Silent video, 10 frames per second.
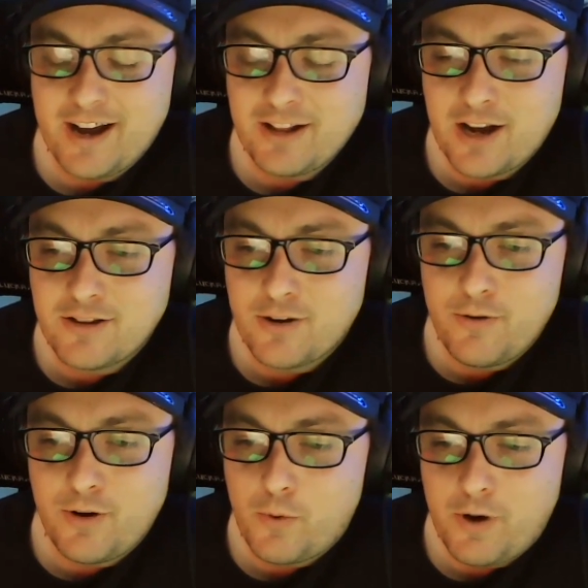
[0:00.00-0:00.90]
I don't
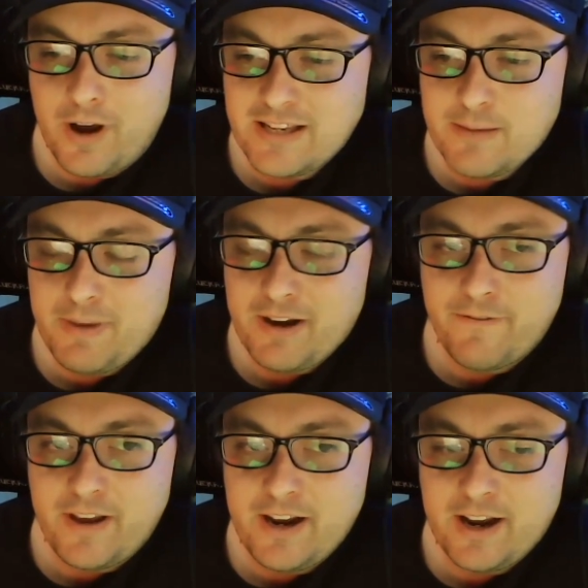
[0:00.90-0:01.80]
know why it's a big
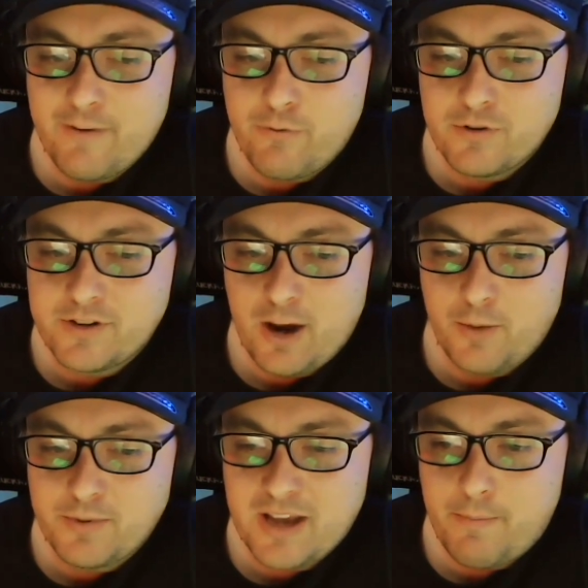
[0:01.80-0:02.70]
thing and everyone's getting
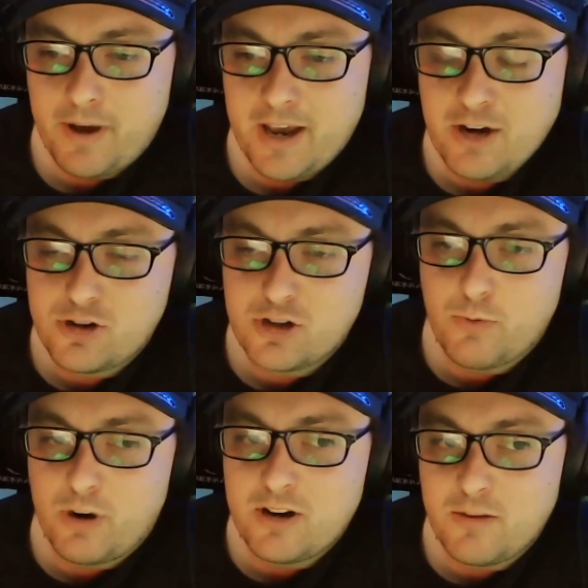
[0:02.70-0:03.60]
upset by it. He just doesn't
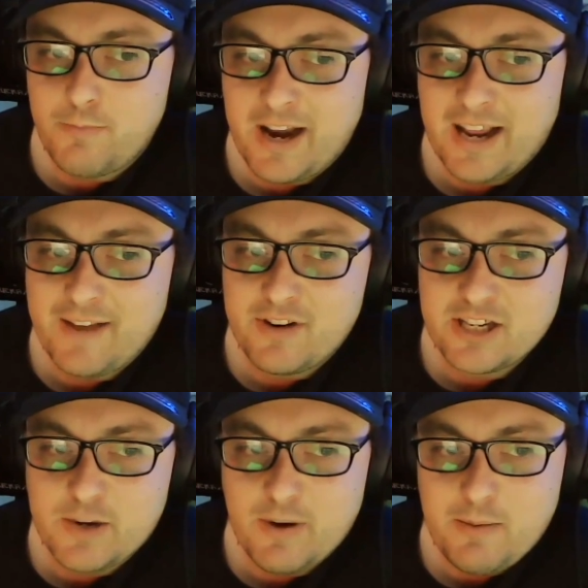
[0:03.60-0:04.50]
want to do Panic at the
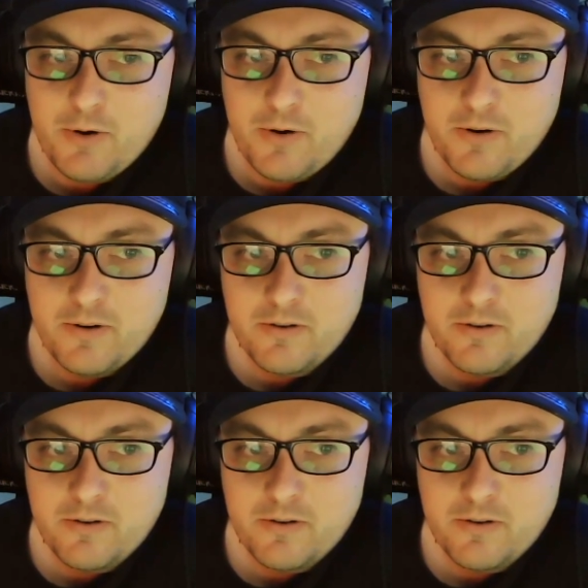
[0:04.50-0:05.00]
Disco anymore.